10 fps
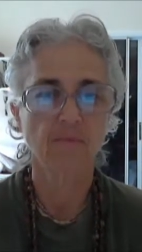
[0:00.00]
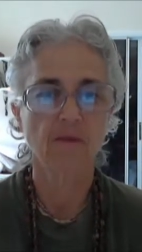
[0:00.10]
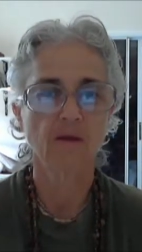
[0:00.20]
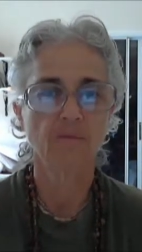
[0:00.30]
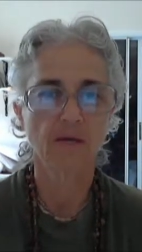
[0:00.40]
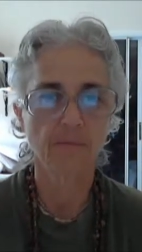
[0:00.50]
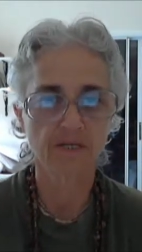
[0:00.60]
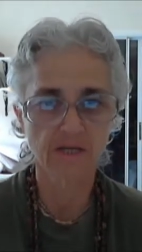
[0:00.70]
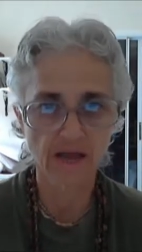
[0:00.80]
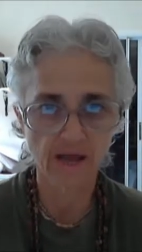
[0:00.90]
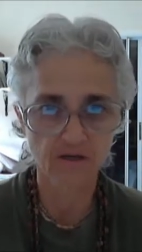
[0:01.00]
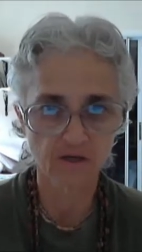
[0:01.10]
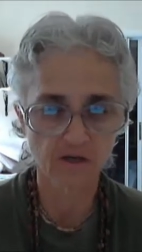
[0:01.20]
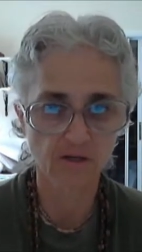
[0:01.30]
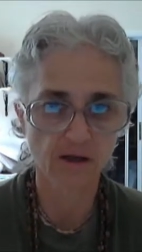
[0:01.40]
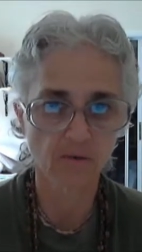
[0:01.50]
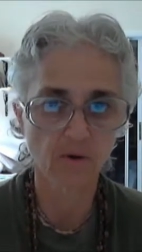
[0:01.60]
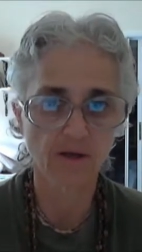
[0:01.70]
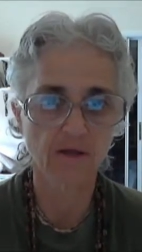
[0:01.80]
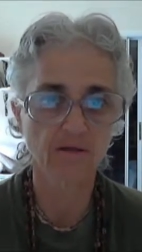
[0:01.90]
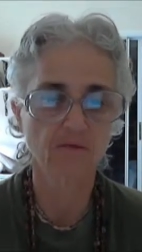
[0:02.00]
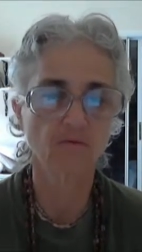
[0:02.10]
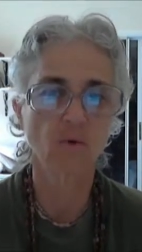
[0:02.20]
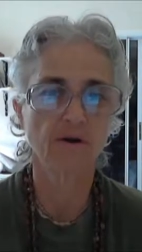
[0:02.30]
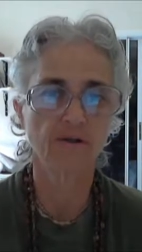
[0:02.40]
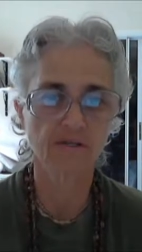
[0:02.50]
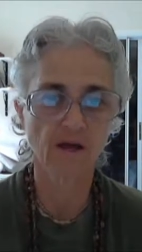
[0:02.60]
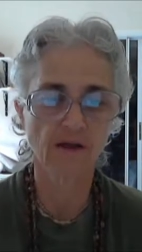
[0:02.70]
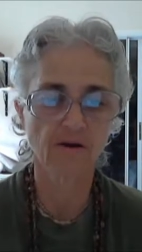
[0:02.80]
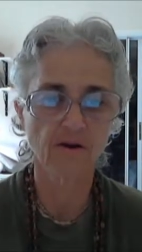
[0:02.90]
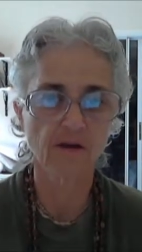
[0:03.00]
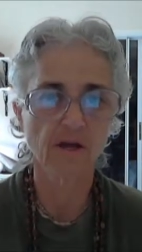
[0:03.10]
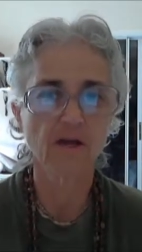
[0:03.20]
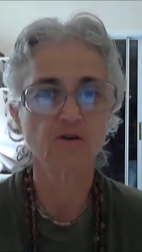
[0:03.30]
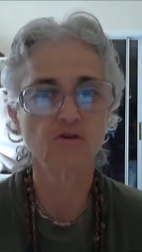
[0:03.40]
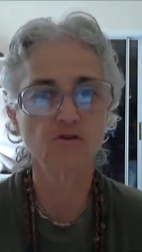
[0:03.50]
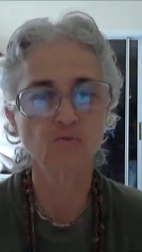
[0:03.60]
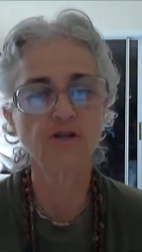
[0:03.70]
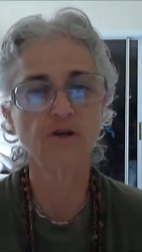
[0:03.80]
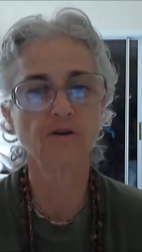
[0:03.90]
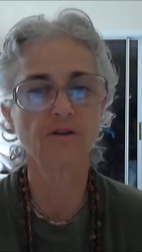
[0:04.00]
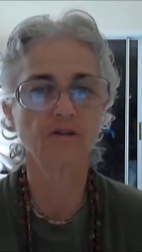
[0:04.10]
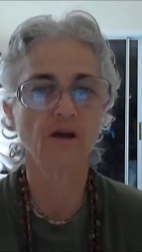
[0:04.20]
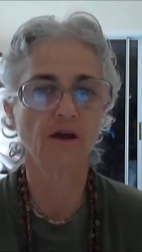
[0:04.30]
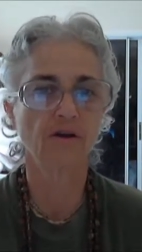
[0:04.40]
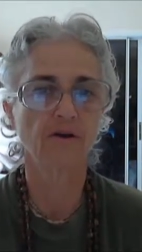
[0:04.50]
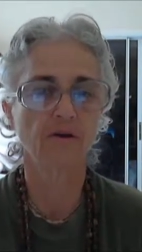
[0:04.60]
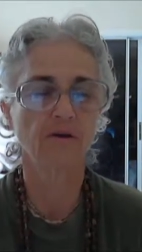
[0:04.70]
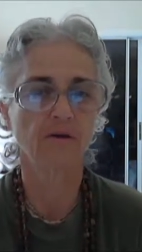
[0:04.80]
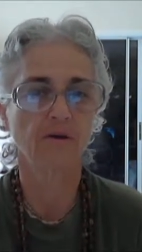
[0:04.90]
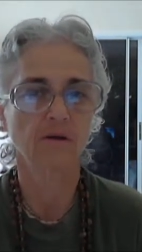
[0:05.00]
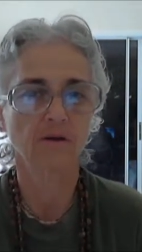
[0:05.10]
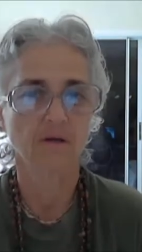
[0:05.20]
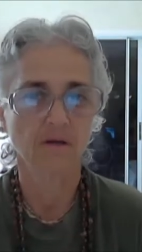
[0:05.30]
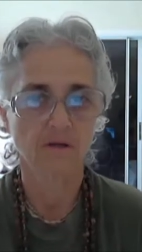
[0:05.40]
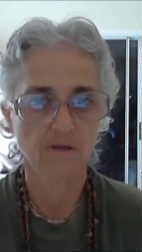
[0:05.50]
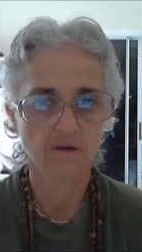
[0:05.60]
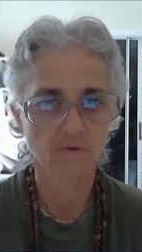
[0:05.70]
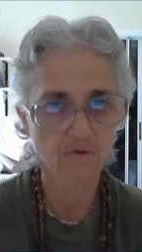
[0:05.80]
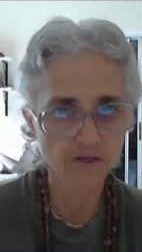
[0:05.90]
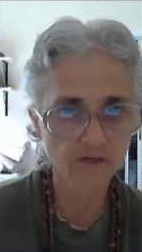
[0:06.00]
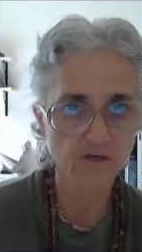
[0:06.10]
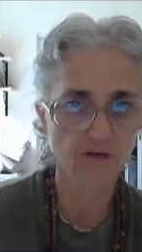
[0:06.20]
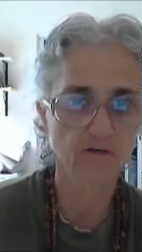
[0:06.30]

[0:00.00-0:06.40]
and become attached in that way through our desire, to switch our desire to Krishna,